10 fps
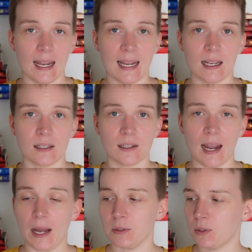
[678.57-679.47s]
and
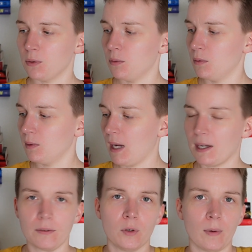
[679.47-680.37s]
how to
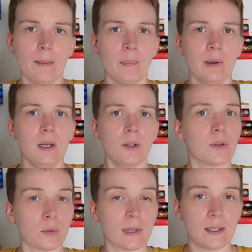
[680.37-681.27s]
kind of grip
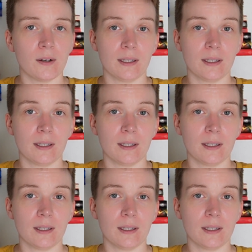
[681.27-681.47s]
the reader.